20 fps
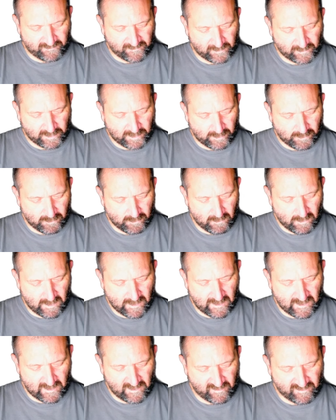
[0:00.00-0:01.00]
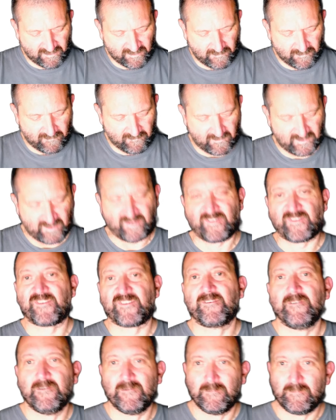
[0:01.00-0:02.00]
the U is in this
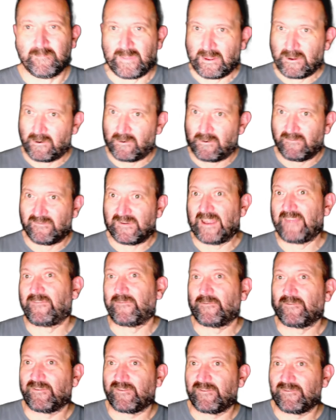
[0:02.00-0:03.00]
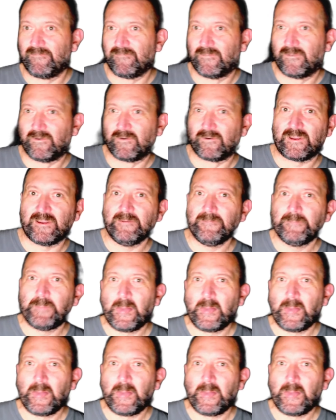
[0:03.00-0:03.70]
pair of letters. Okay.